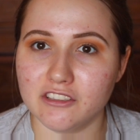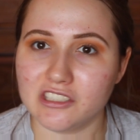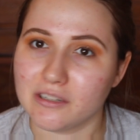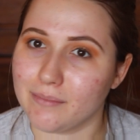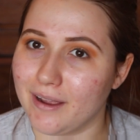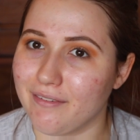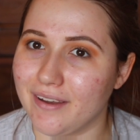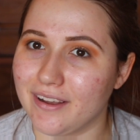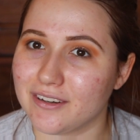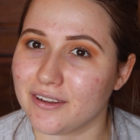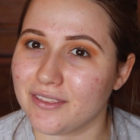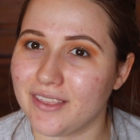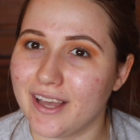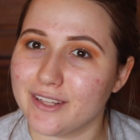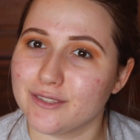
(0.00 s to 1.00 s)
share my
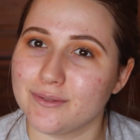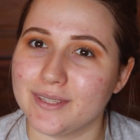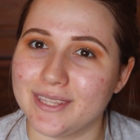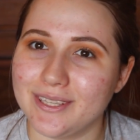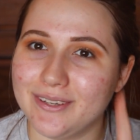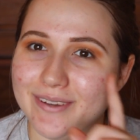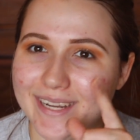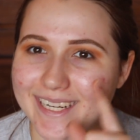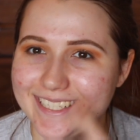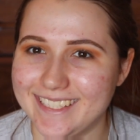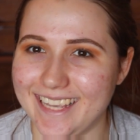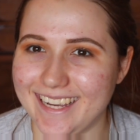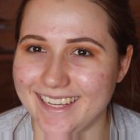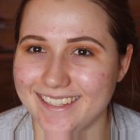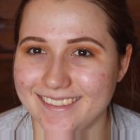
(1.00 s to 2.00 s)
final thoughts with you in a
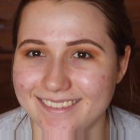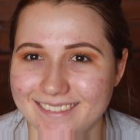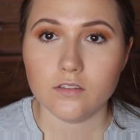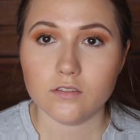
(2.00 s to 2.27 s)
second.